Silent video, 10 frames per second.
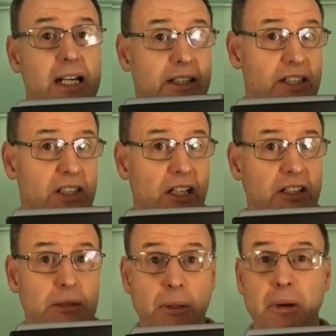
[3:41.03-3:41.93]
This is
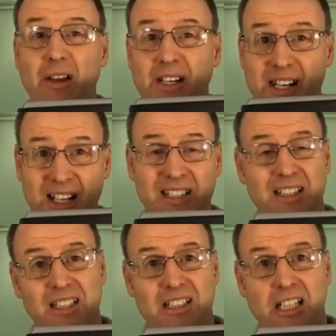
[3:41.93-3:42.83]
going to be about
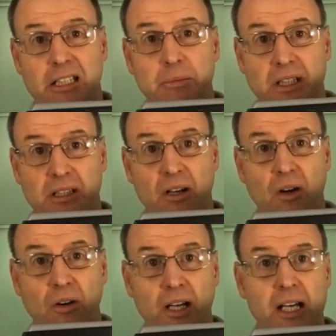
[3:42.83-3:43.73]
19 centimetres
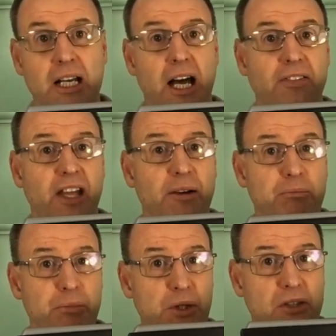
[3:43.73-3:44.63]
long, and that
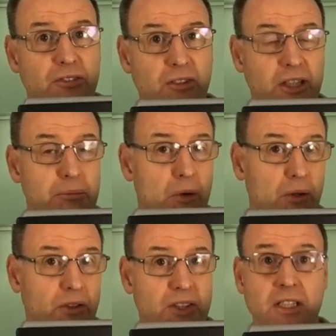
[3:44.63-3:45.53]
beautifully
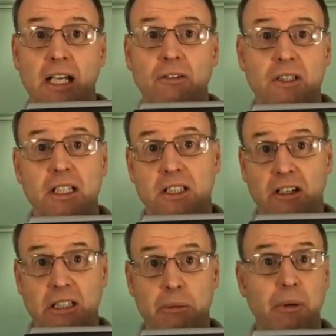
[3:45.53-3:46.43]
modelled snout is
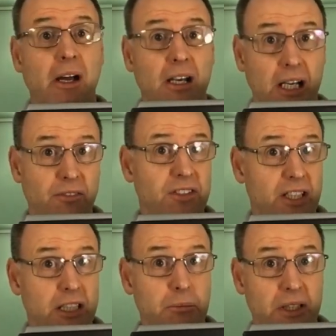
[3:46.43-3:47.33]
going to be about 11
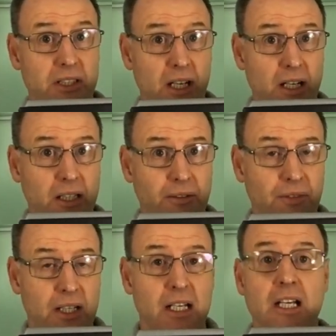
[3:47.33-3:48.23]
centimetres high.
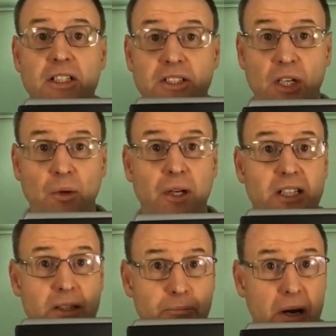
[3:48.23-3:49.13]
So
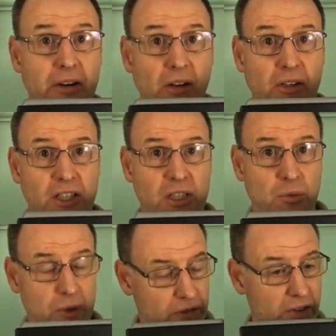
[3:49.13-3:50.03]
it's a Baryonyx
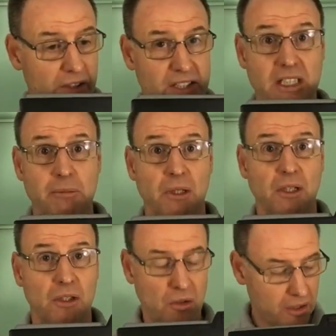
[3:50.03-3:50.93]
with very
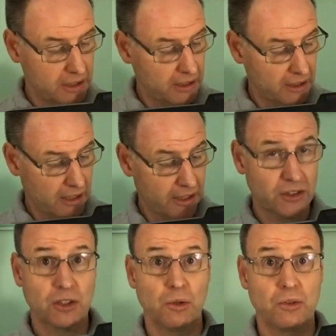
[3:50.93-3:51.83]
similar crocodilian-like
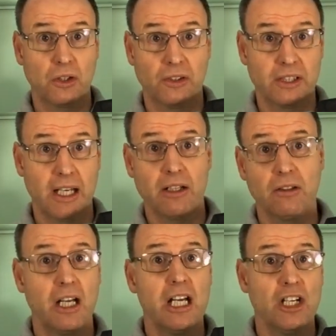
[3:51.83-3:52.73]
scoots on the
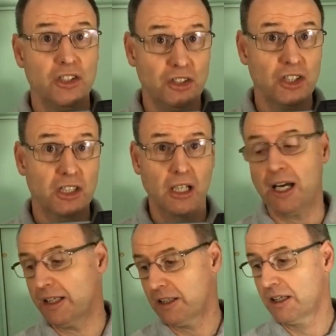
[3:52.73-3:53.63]
tail, just
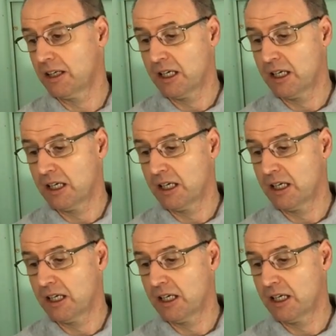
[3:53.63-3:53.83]
like